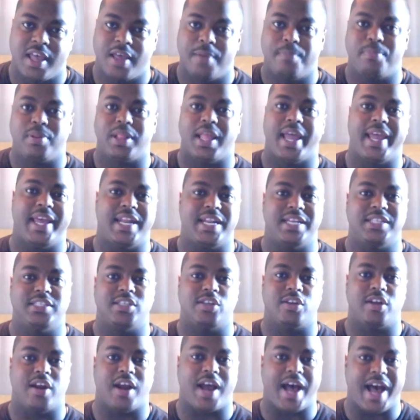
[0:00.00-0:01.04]
play it until
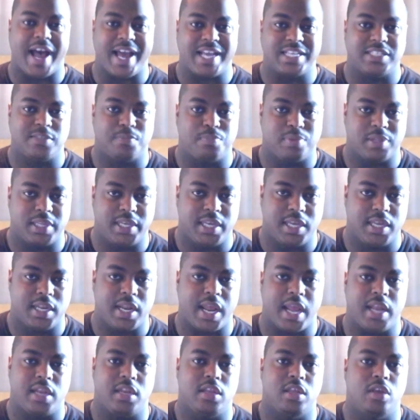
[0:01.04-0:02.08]
your eyes bleed,
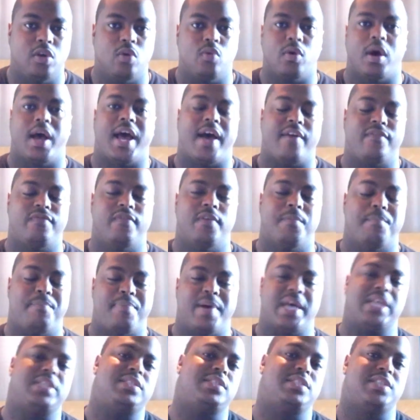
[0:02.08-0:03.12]
and you will have the
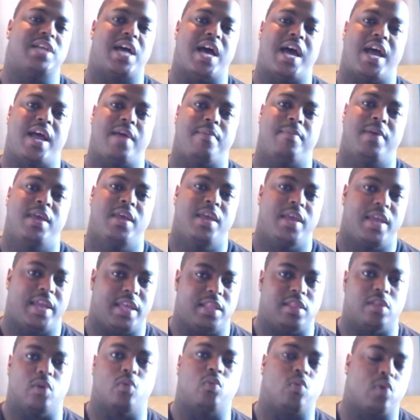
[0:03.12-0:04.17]
best time in
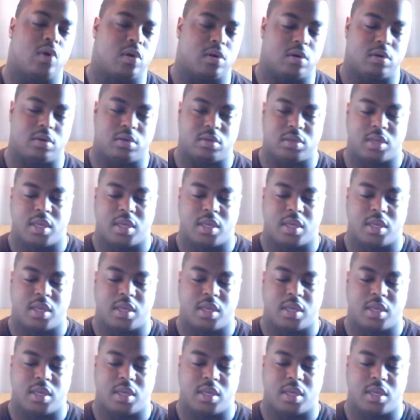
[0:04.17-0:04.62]
the world.